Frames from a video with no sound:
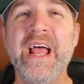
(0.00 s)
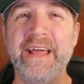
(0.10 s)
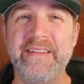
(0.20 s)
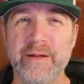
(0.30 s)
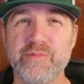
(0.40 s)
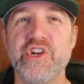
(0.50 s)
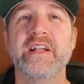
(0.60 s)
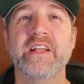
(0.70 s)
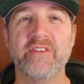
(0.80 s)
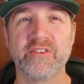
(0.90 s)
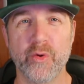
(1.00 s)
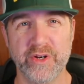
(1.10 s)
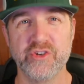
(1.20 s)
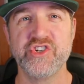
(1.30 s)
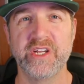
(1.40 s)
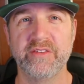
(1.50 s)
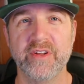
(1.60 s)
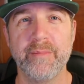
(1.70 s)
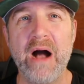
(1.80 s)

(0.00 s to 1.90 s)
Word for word: and that objective is going to achieve some